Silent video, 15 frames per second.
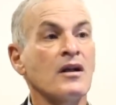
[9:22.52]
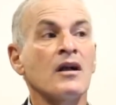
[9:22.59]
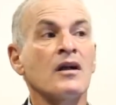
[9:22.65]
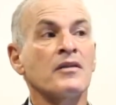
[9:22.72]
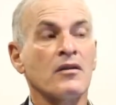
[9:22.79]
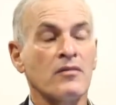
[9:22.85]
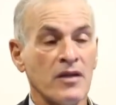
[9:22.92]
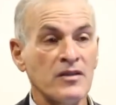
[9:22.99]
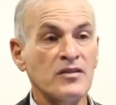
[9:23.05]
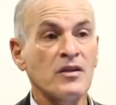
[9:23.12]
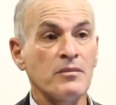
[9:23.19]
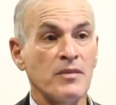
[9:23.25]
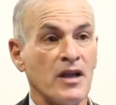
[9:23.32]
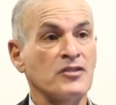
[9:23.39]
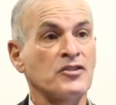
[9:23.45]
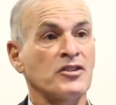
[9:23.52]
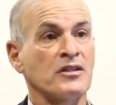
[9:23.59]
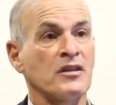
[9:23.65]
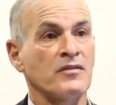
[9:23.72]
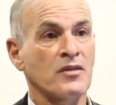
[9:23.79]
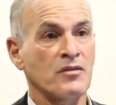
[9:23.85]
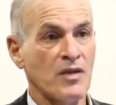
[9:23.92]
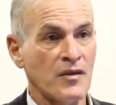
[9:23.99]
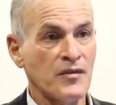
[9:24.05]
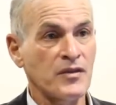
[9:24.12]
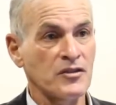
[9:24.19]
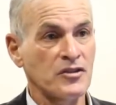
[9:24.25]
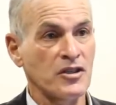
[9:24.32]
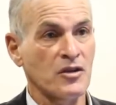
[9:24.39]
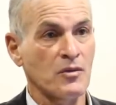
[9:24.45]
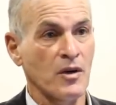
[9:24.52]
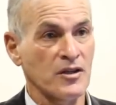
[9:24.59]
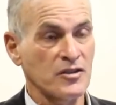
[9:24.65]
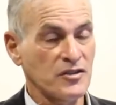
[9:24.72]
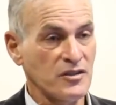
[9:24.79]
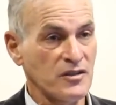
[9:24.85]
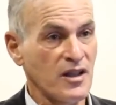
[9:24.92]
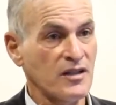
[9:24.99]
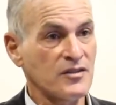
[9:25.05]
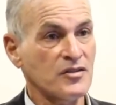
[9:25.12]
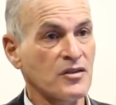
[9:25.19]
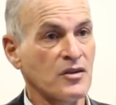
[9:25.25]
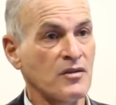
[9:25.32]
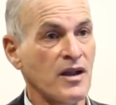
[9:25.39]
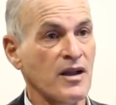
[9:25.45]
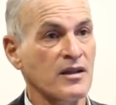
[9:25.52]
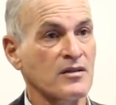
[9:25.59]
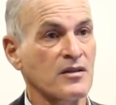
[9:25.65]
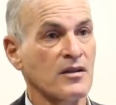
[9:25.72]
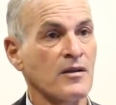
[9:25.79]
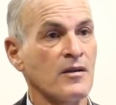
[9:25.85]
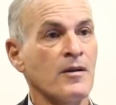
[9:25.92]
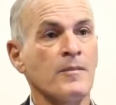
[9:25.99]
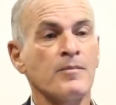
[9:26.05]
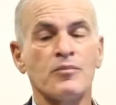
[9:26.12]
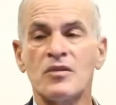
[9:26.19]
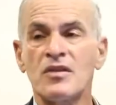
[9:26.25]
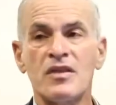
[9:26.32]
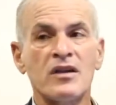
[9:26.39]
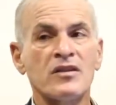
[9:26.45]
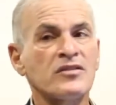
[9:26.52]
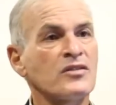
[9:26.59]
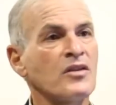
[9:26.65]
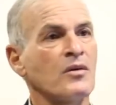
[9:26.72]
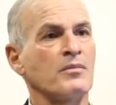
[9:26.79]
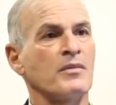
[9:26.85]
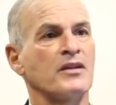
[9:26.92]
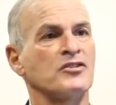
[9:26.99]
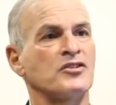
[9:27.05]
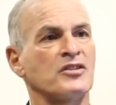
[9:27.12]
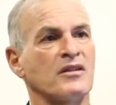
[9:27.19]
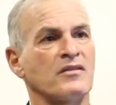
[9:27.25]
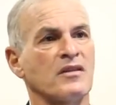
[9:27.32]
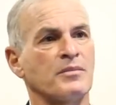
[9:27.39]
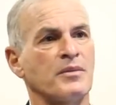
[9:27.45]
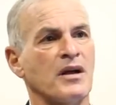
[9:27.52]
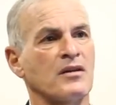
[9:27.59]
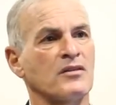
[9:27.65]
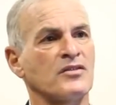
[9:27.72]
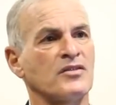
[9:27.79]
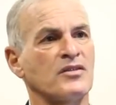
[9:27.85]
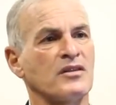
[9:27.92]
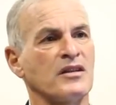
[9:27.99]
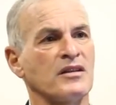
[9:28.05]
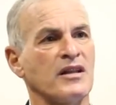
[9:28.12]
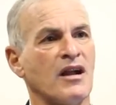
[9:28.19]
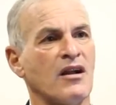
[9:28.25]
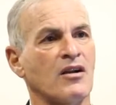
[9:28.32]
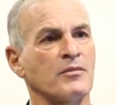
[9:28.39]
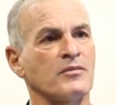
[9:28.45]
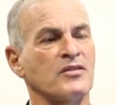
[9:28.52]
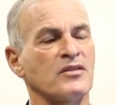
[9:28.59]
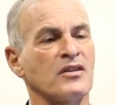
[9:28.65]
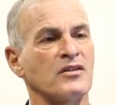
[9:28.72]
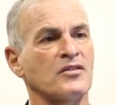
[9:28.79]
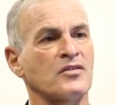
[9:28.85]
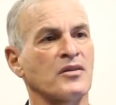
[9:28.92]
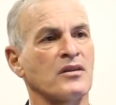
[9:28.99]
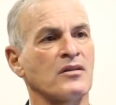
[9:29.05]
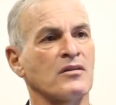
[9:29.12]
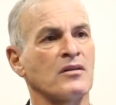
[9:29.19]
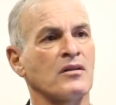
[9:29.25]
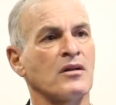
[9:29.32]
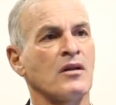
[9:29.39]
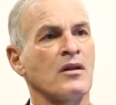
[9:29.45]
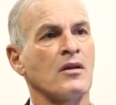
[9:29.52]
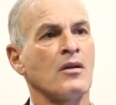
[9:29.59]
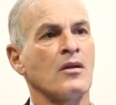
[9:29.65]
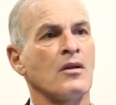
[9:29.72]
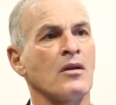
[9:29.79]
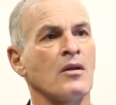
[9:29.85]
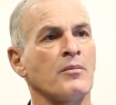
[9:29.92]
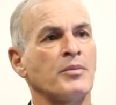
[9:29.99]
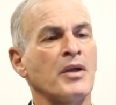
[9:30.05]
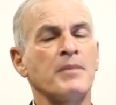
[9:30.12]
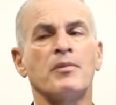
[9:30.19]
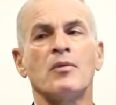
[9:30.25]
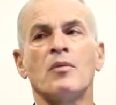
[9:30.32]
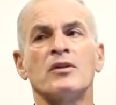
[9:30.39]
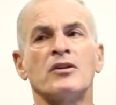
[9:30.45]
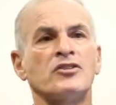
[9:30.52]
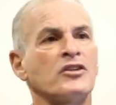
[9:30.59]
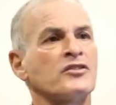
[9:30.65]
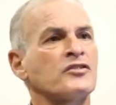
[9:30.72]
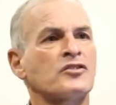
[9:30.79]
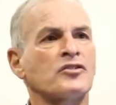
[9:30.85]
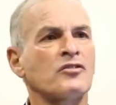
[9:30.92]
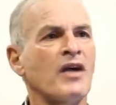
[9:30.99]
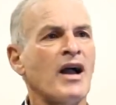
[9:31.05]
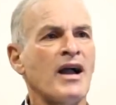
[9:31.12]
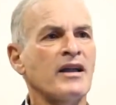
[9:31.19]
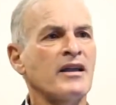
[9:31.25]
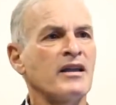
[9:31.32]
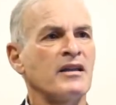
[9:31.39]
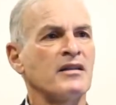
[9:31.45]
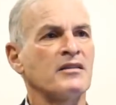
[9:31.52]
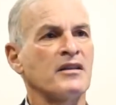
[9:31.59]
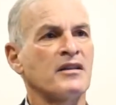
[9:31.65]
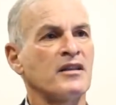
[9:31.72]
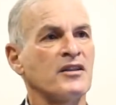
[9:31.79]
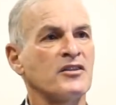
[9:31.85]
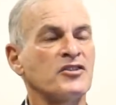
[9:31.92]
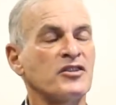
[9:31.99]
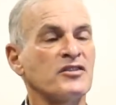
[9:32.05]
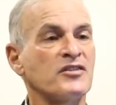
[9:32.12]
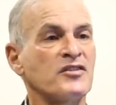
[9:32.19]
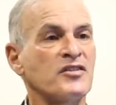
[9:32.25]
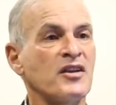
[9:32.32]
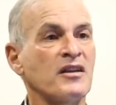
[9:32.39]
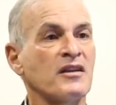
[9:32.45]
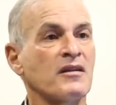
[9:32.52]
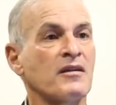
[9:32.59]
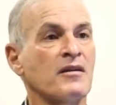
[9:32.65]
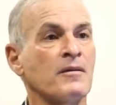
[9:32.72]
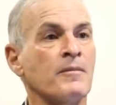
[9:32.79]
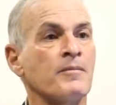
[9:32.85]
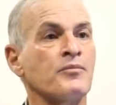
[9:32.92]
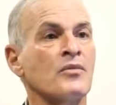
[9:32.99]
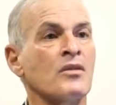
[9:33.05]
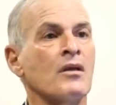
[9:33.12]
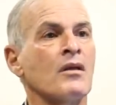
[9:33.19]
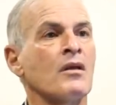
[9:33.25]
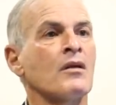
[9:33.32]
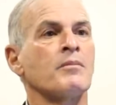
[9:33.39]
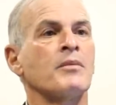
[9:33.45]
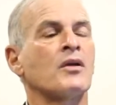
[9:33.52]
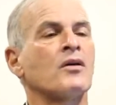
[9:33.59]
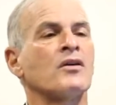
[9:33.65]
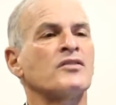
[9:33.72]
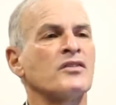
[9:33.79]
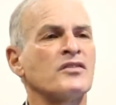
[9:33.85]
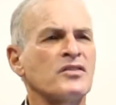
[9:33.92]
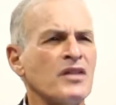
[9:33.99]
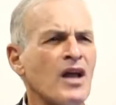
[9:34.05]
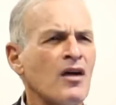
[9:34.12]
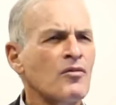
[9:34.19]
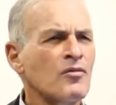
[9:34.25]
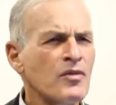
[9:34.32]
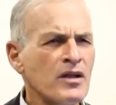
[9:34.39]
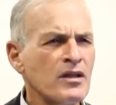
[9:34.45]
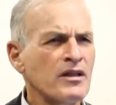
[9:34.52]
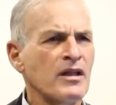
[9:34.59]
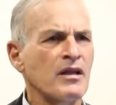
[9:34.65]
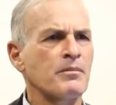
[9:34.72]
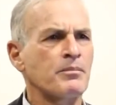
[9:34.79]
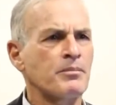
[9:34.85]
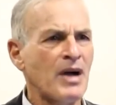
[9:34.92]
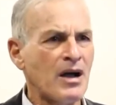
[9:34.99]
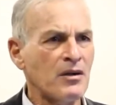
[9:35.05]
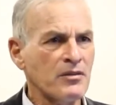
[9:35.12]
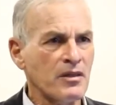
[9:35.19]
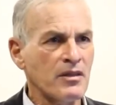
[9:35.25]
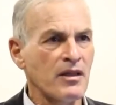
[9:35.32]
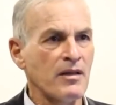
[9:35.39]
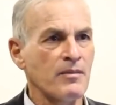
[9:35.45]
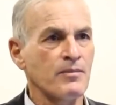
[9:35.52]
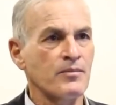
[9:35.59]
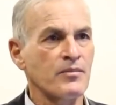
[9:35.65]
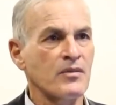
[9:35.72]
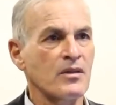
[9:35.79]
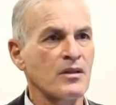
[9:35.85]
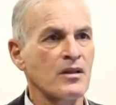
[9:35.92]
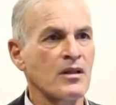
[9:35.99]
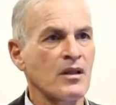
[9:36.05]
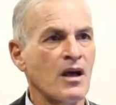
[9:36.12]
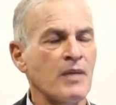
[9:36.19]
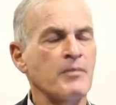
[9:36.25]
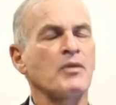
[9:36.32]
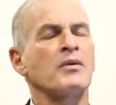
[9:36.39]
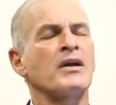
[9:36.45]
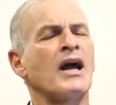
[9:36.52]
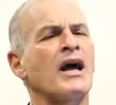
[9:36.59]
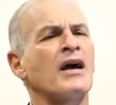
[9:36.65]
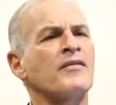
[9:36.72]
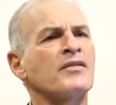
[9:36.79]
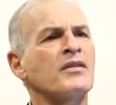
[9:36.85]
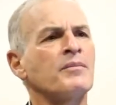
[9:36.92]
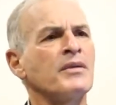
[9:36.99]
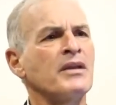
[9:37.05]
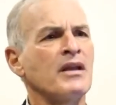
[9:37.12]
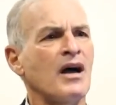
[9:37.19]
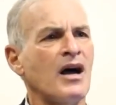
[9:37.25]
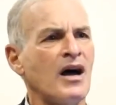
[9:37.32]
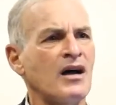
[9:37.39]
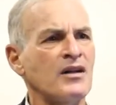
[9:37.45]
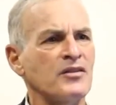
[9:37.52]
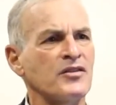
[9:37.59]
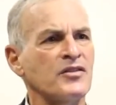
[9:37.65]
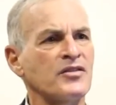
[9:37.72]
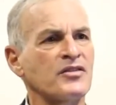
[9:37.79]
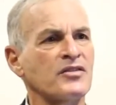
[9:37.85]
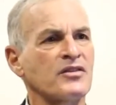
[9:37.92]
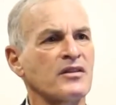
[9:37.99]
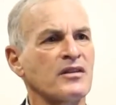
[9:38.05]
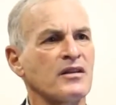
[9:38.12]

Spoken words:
There is a mention of the refugee question, that's correct. There's no mention of the Palestinian Arabs in Israel. People want to just drag in the kitchen sink because it's not really about them. I mean, we have to be honest.